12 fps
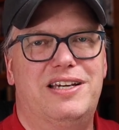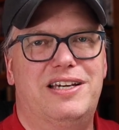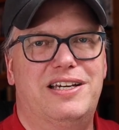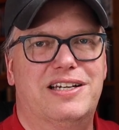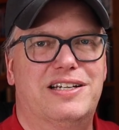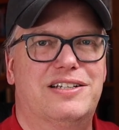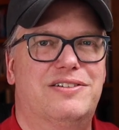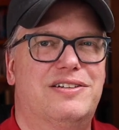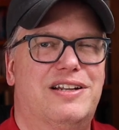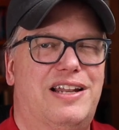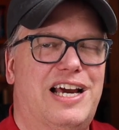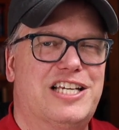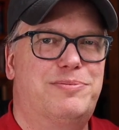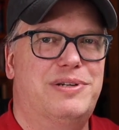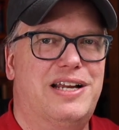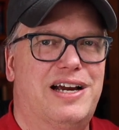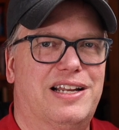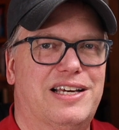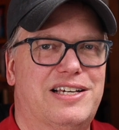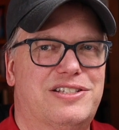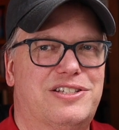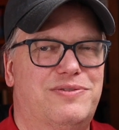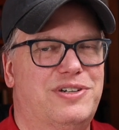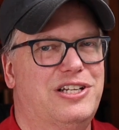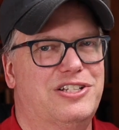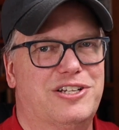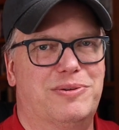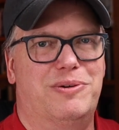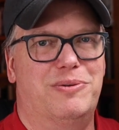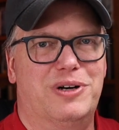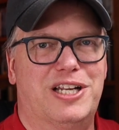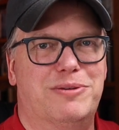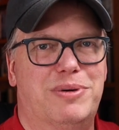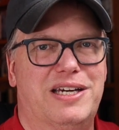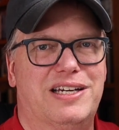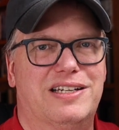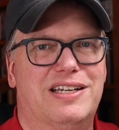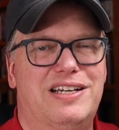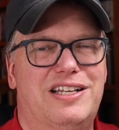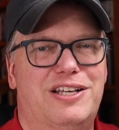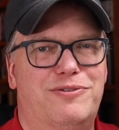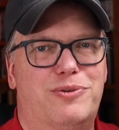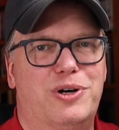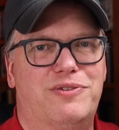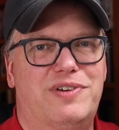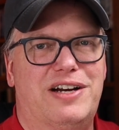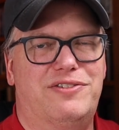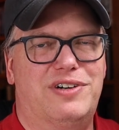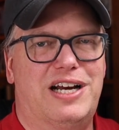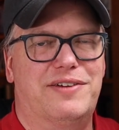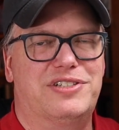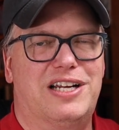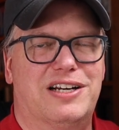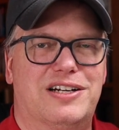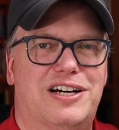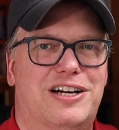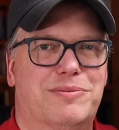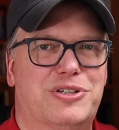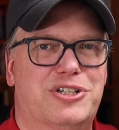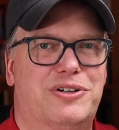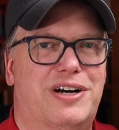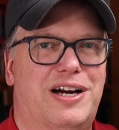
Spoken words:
And last but not least, if you need something really big, then 45drives.com is your